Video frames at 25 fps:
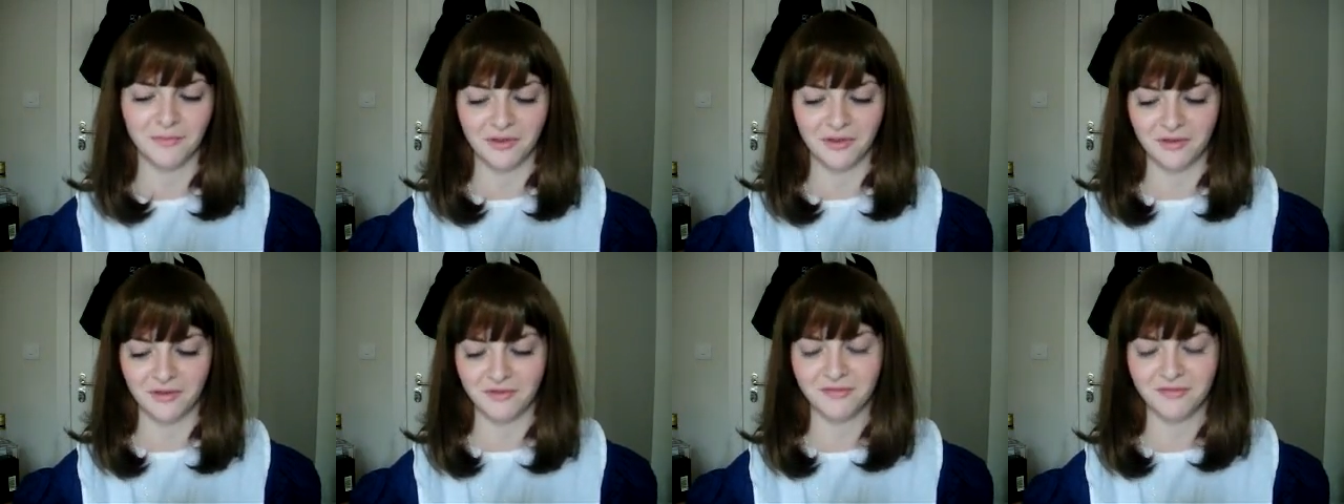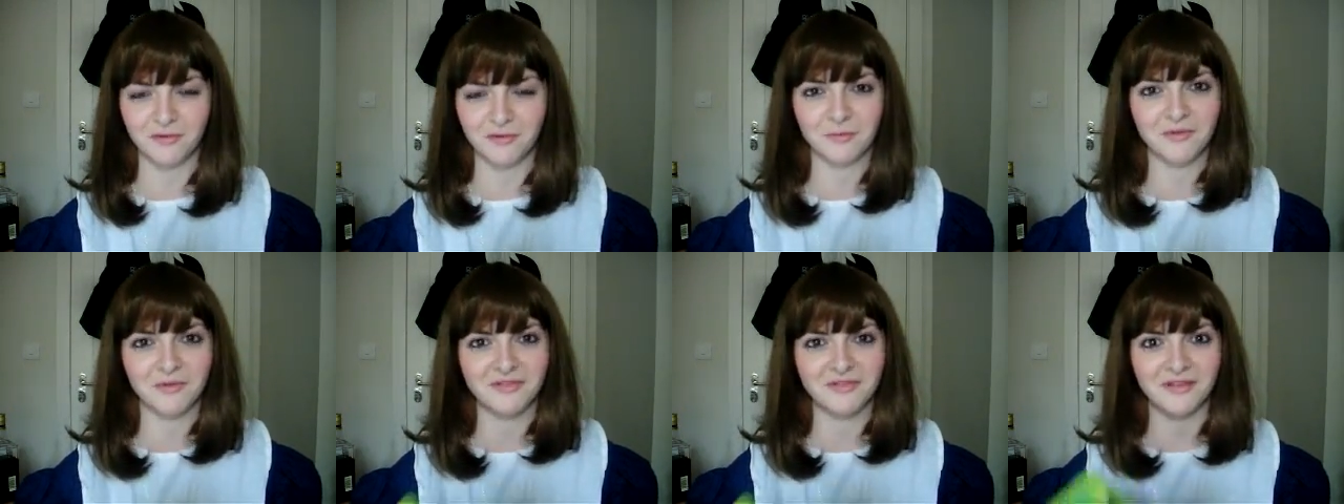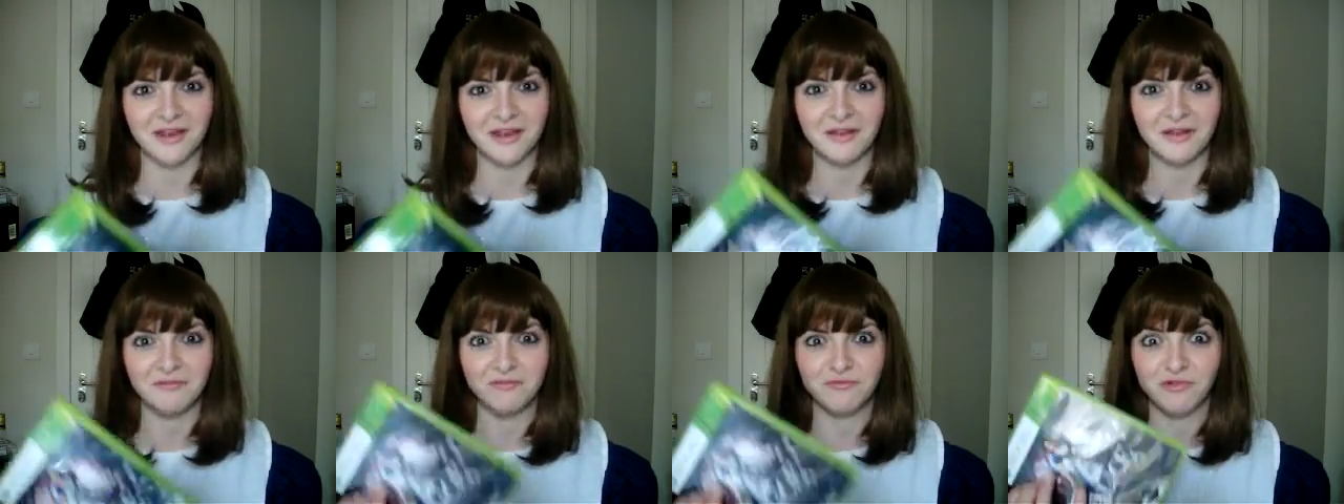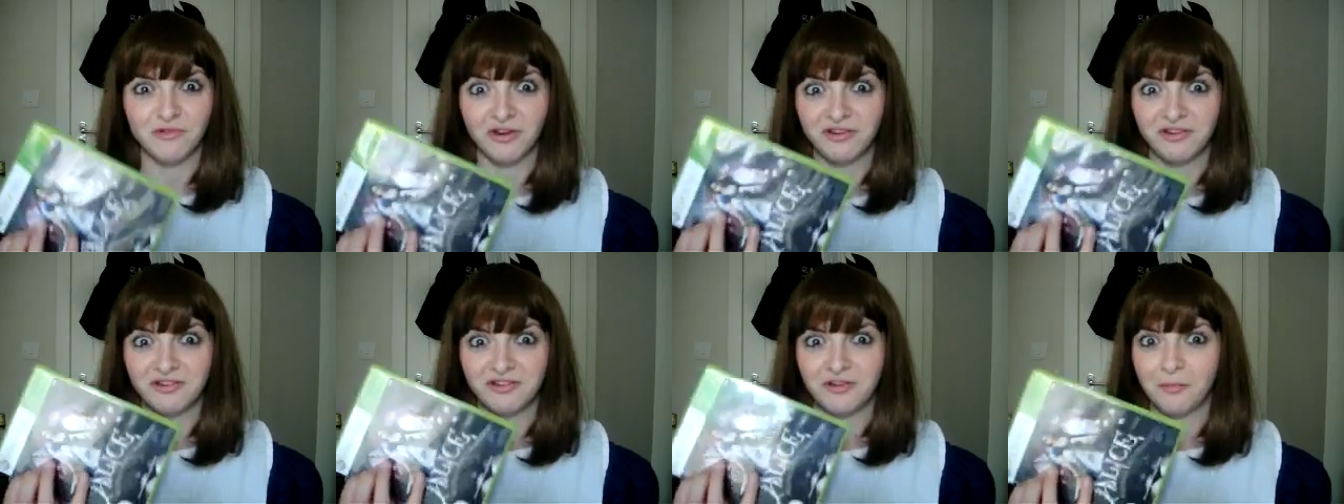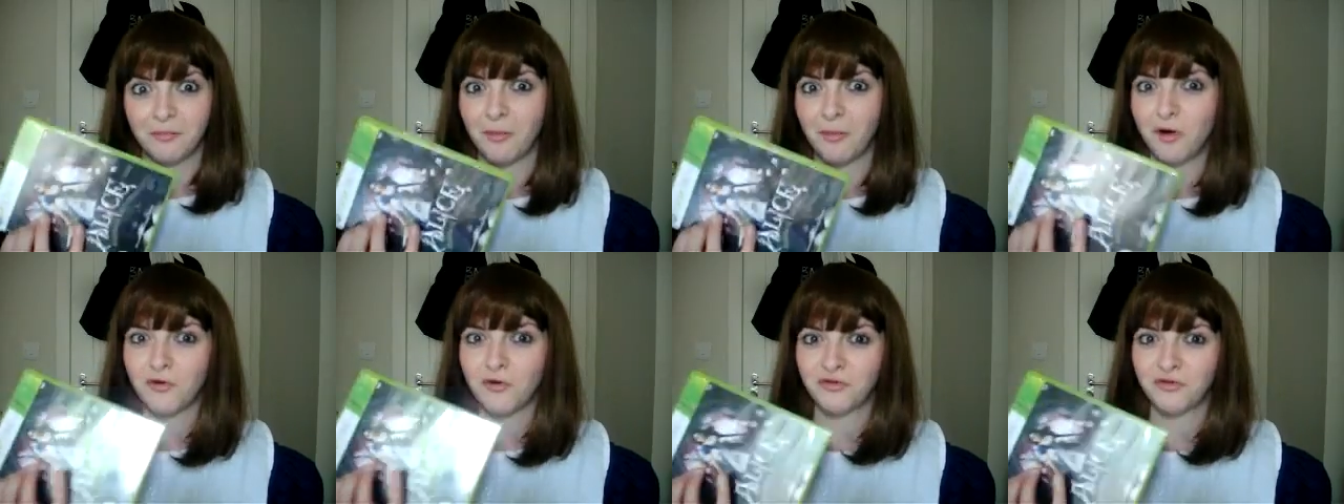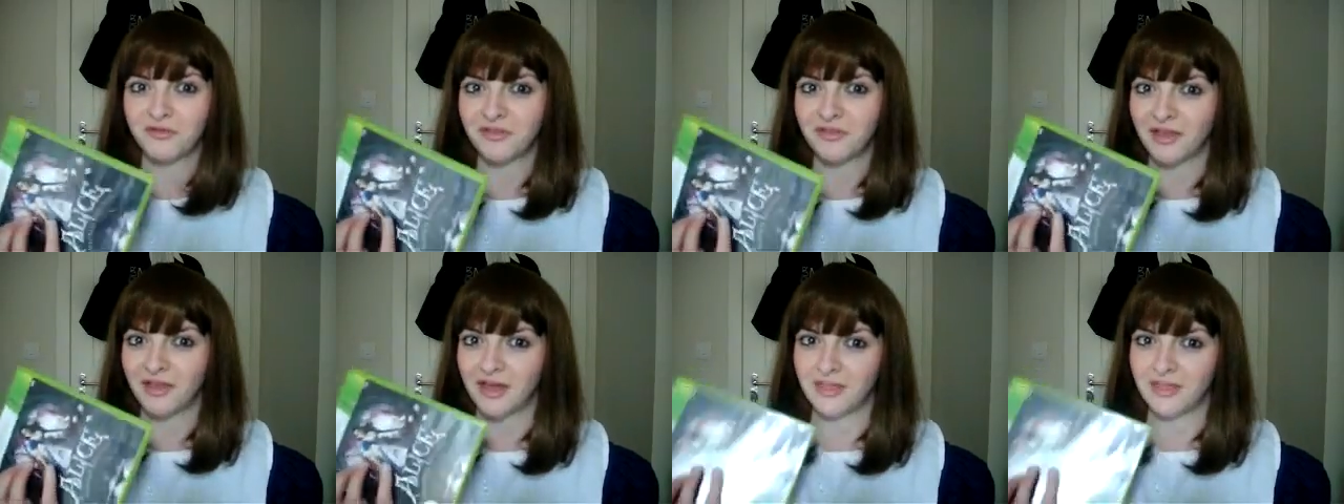It's almost like they've rushed the box
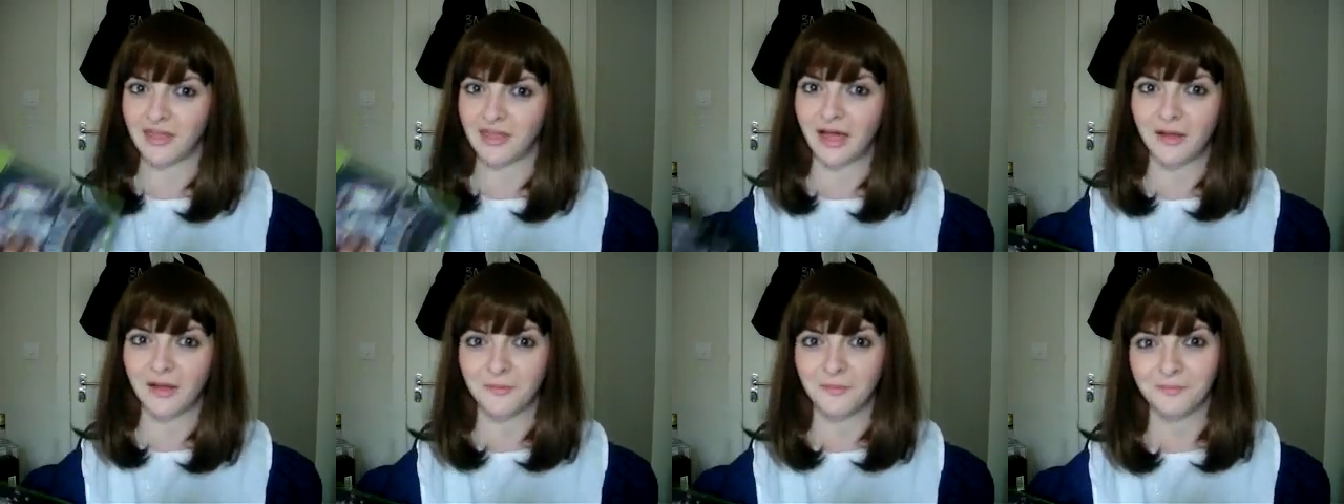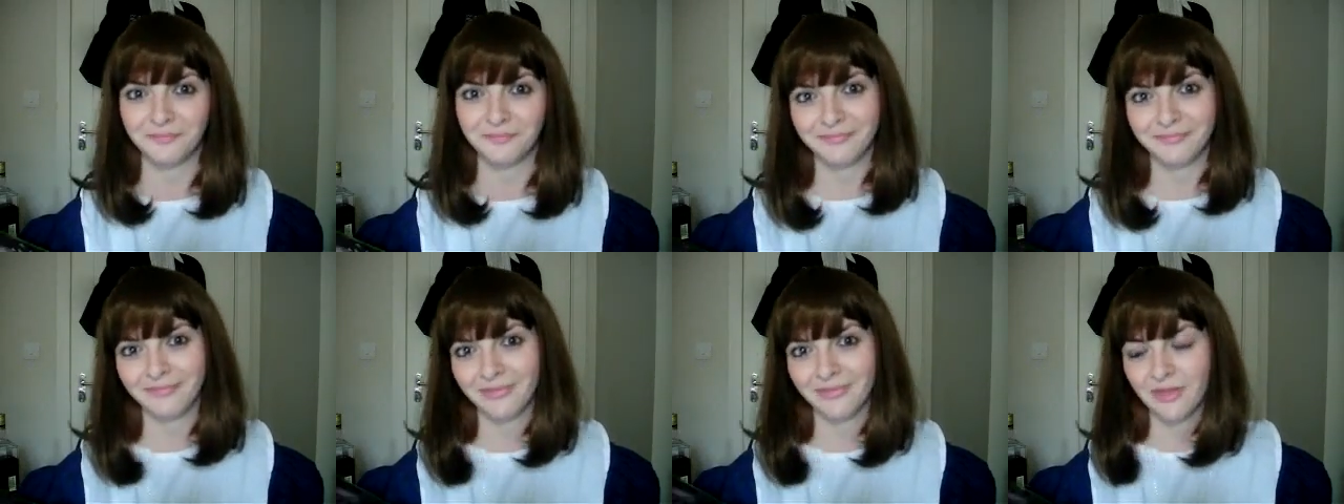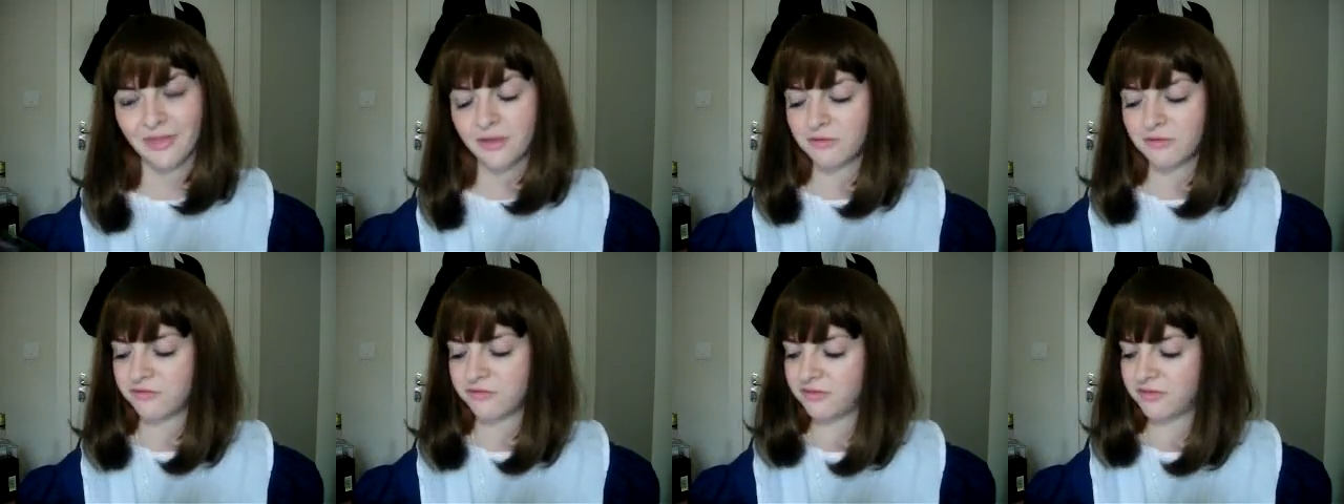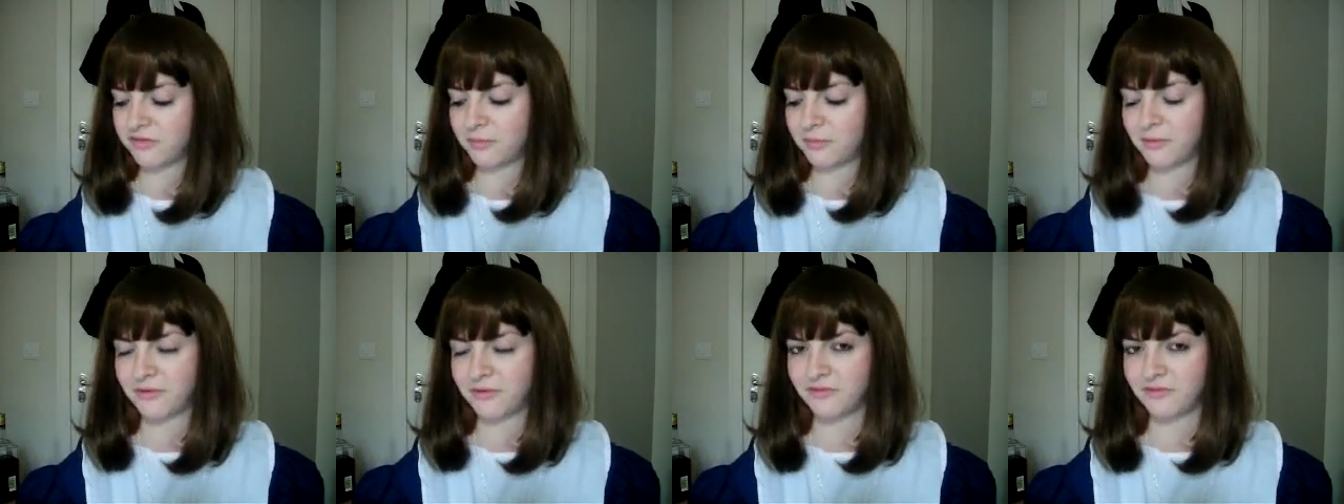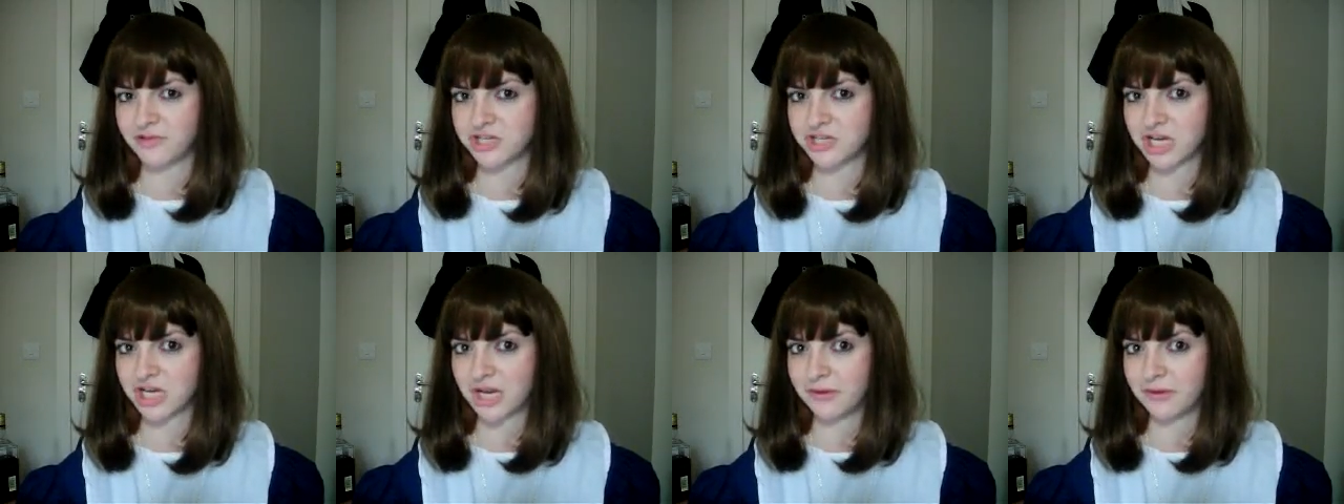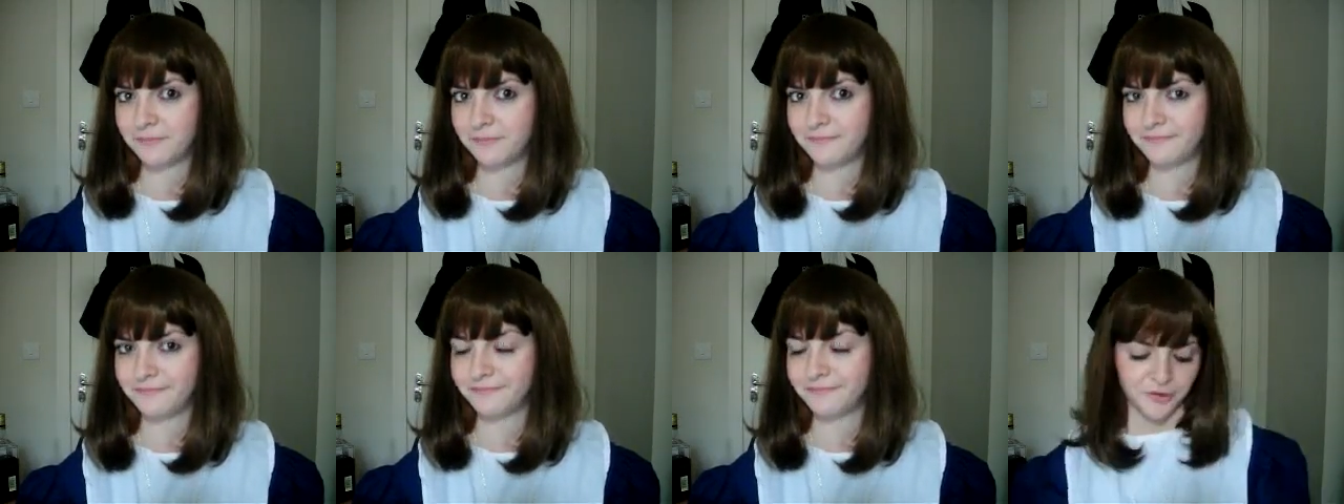together, which is a bit of a
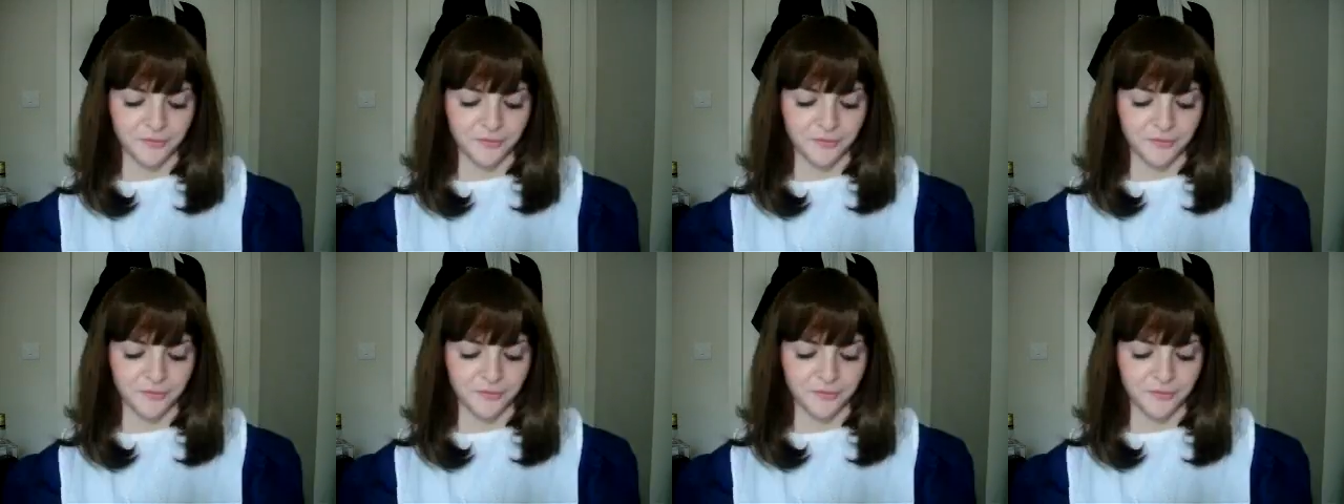shame.